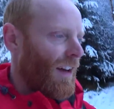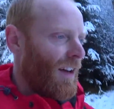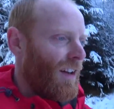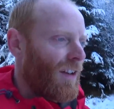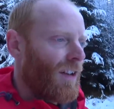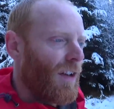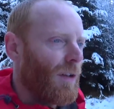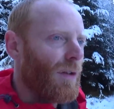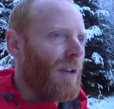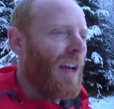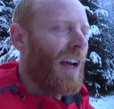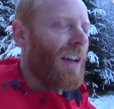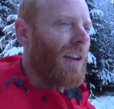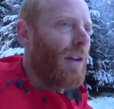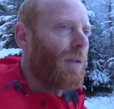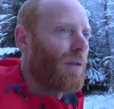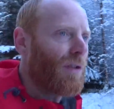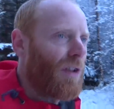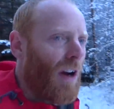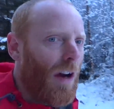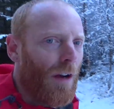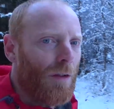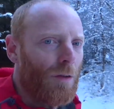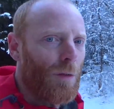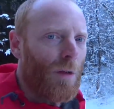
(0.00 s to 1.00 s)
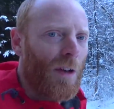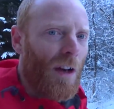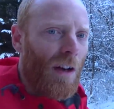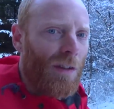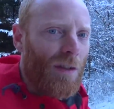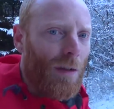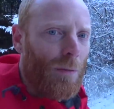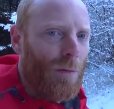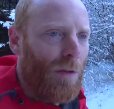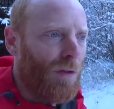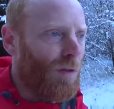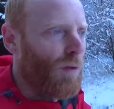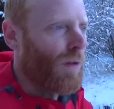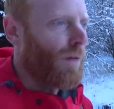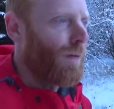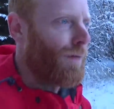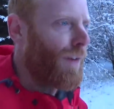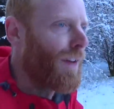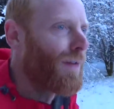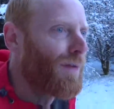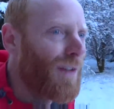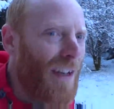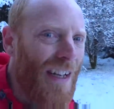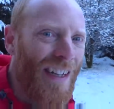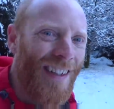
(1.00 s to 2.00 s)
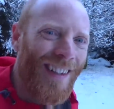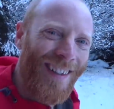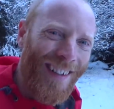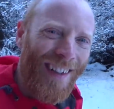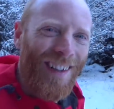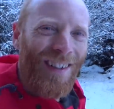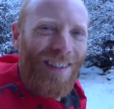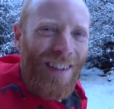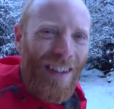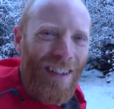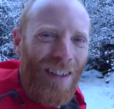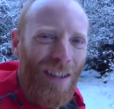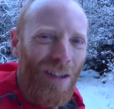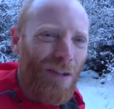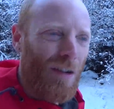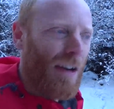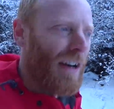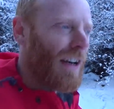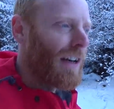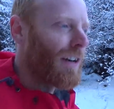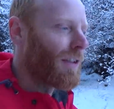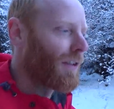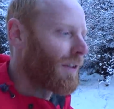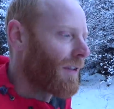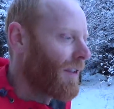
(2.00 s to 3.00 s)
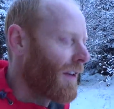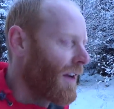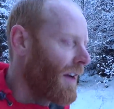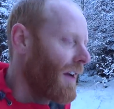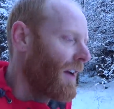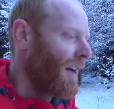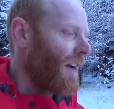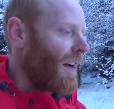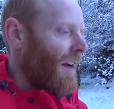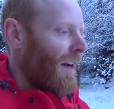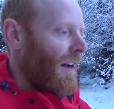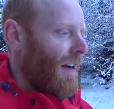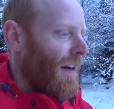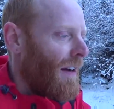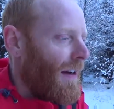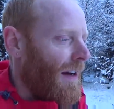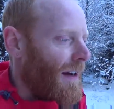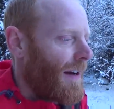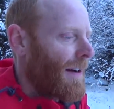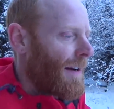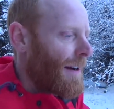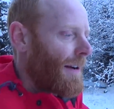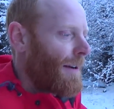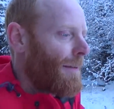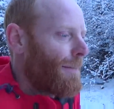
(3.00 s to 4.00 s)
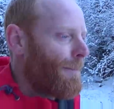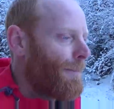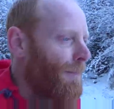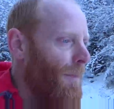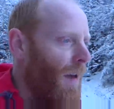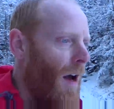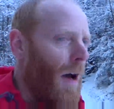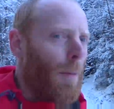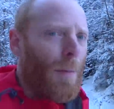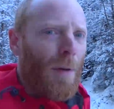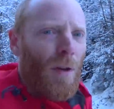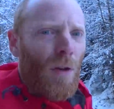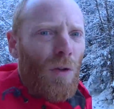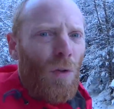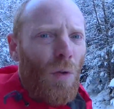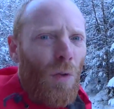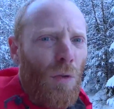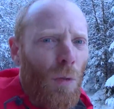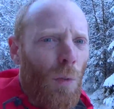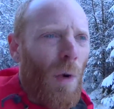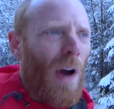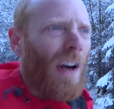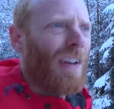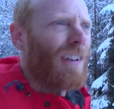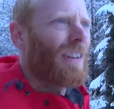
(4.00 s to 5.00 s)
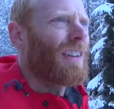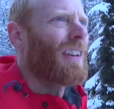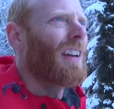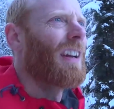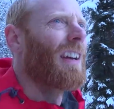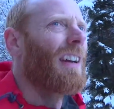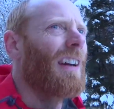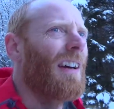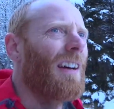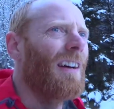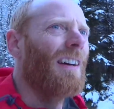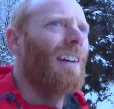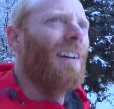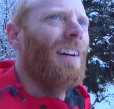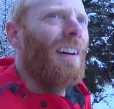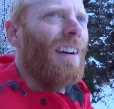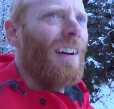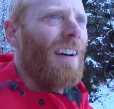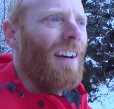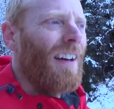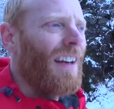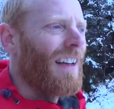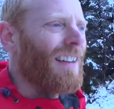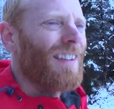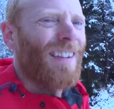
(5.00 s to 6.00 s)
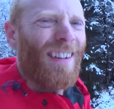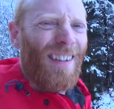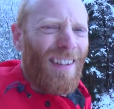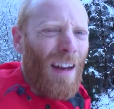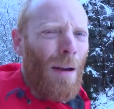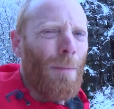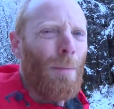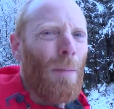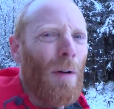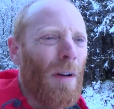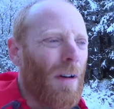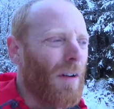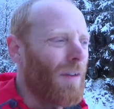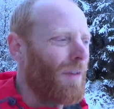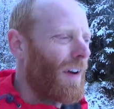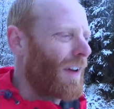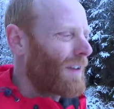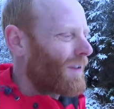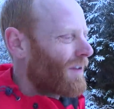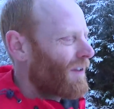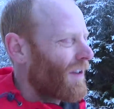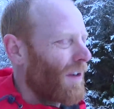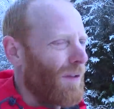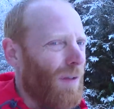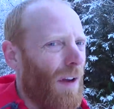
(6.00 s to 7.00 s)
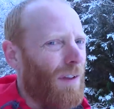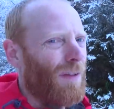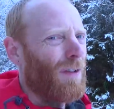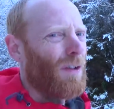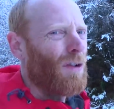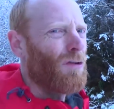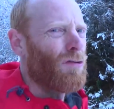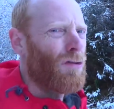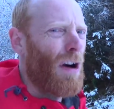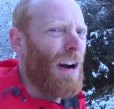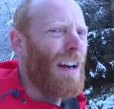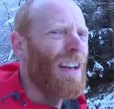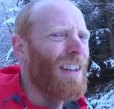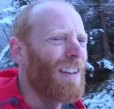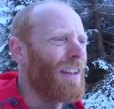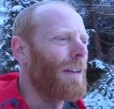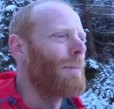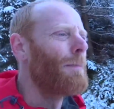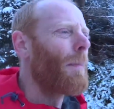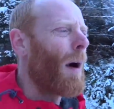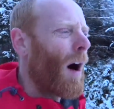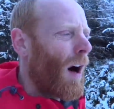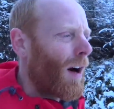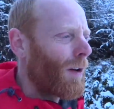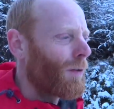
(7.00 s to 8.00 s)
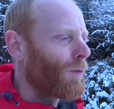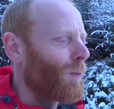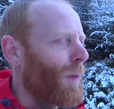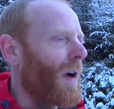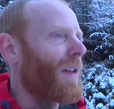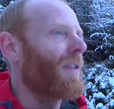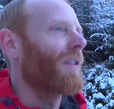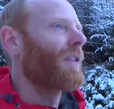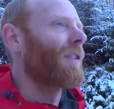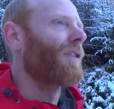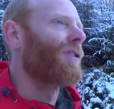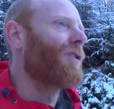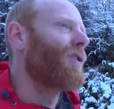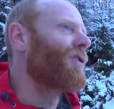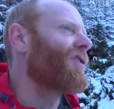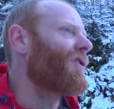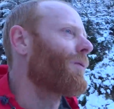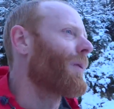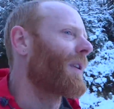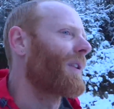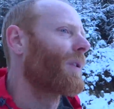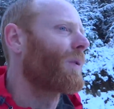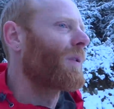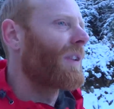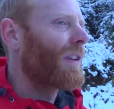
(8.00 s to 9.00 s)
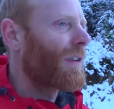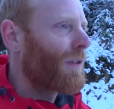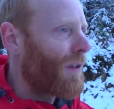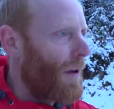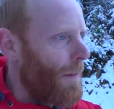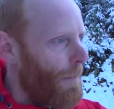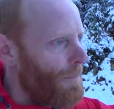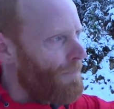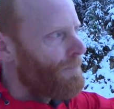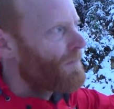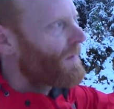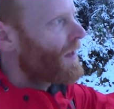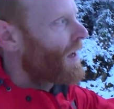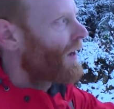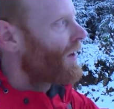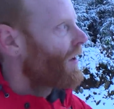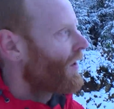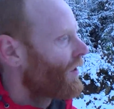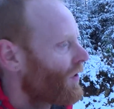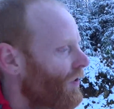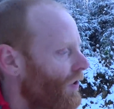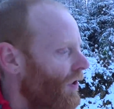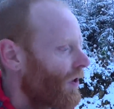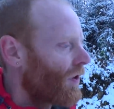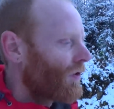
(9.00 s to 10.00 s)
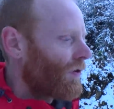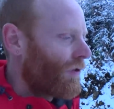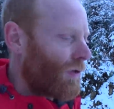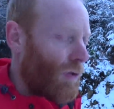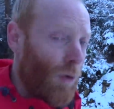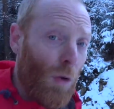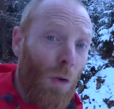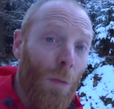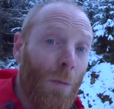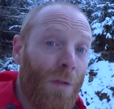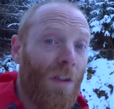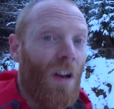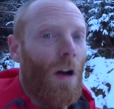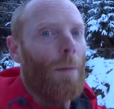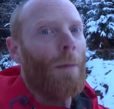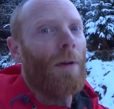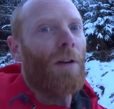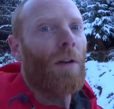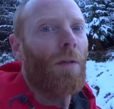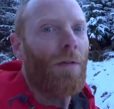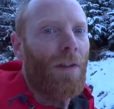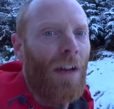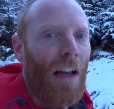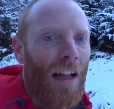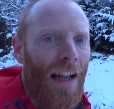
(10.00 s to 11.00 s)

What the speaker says: you get those times when it goes up to sort of 15, 16 degrees up in the northwest in December. I've had some crazy mild weather. It's usually when all these storms coming off the